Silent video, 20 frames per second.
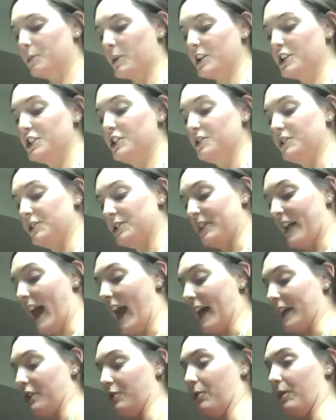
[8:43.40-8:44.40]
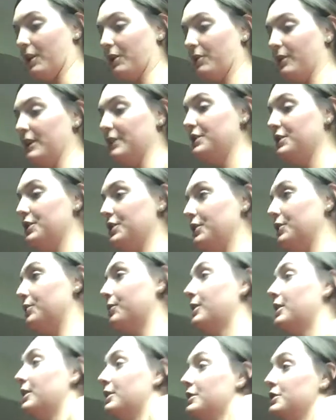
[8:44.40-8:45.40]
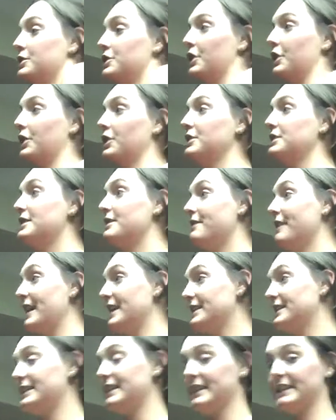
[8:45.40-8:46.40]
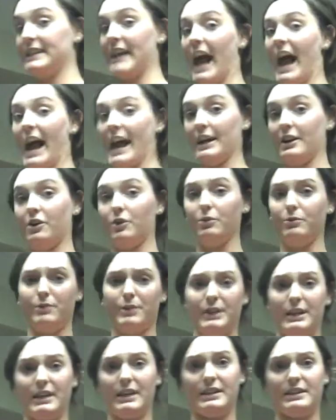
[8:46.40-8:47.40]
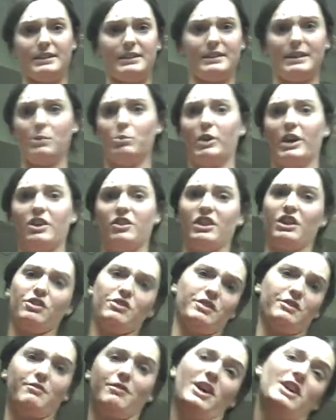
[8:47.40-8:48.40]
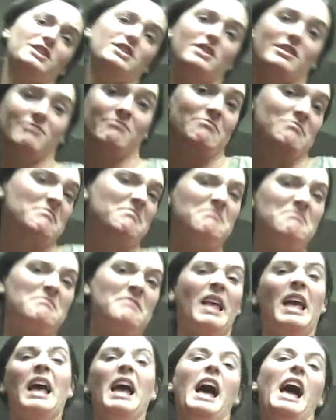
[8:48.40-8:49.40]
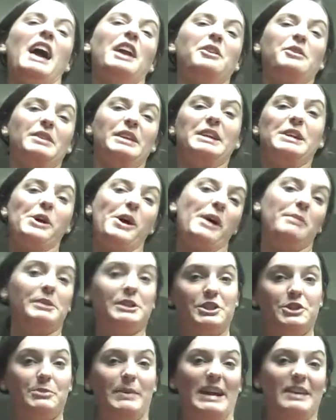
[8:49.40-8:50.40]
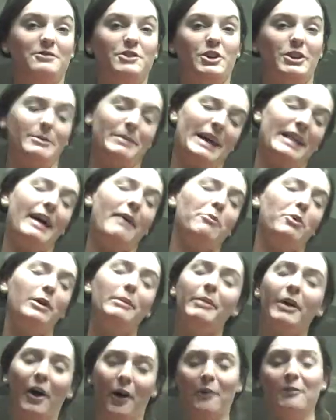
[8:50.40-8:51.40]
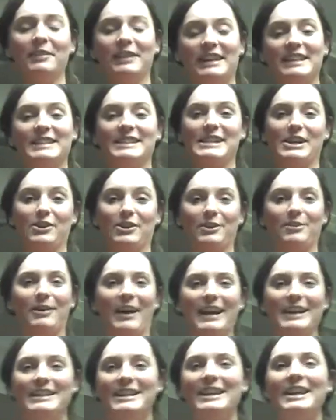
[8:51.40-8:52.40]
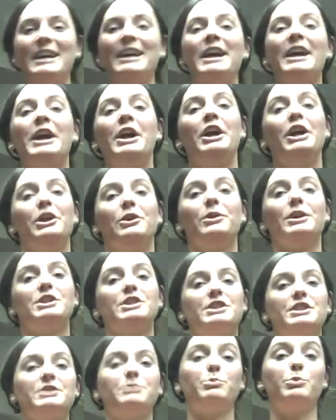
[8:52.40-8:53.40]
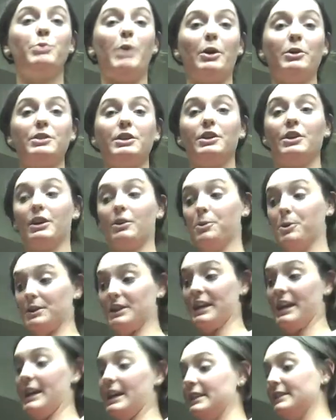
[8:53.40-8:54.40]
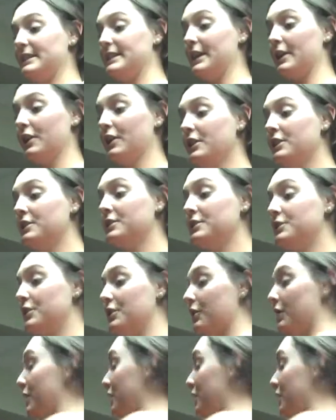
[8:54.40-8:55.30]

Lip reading: Once you do that, you are going to turn to face the side. Hopefully it's somewhere near the front. I don't really know how much you may have turned by that point, but hopefully it's near the front. You are just you're holding hands here, so